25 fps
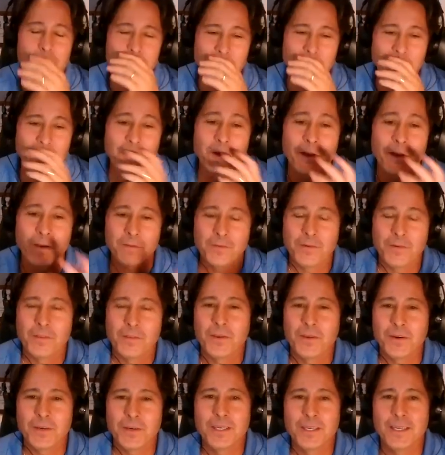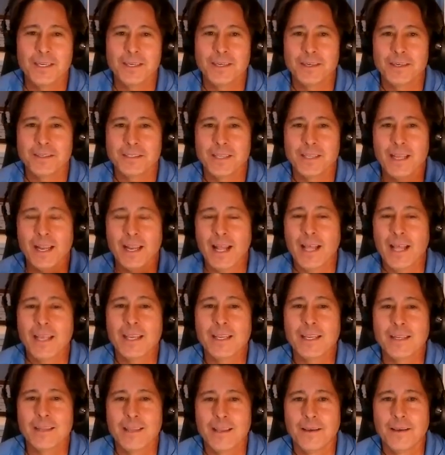lawyer for 13 years, and I
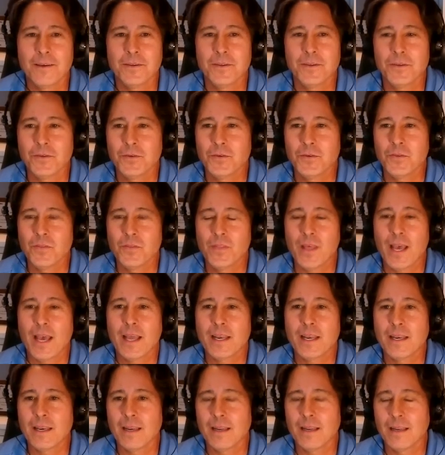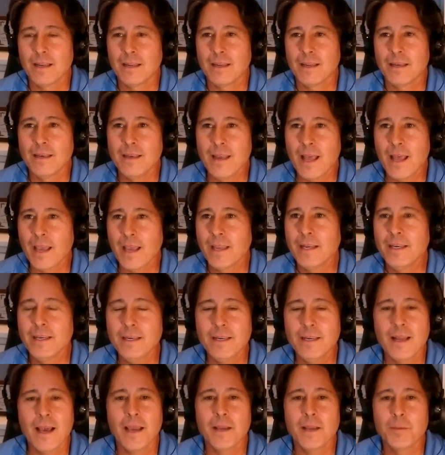can tell you that
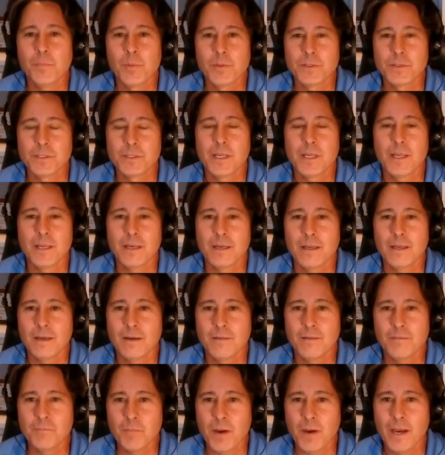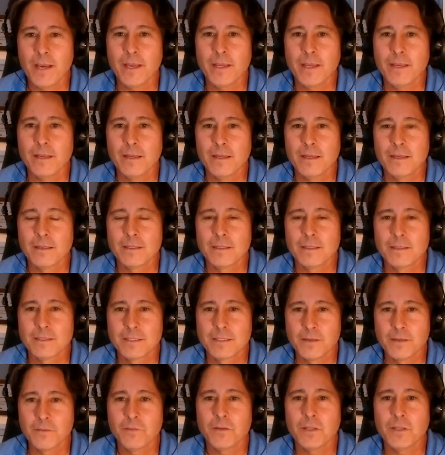99% of my
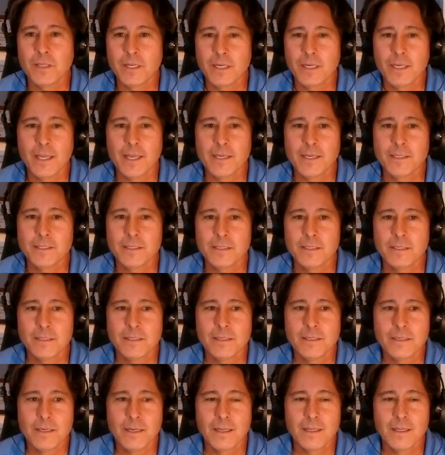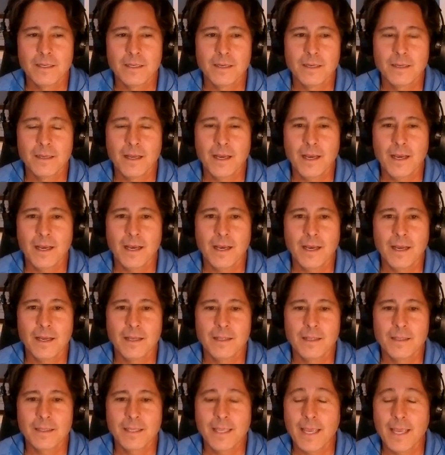civil litigation
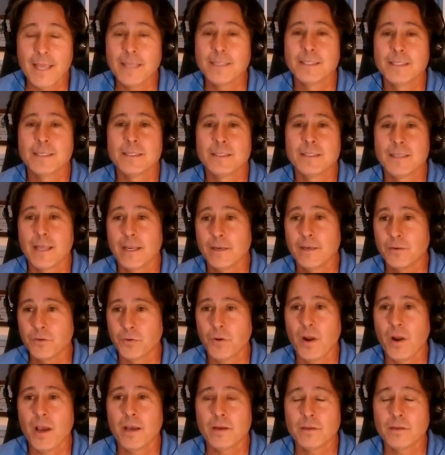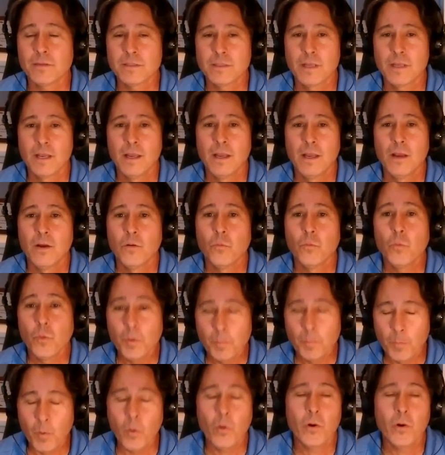cases and trials were
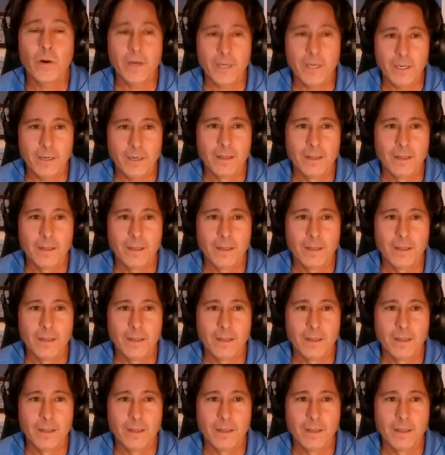boring.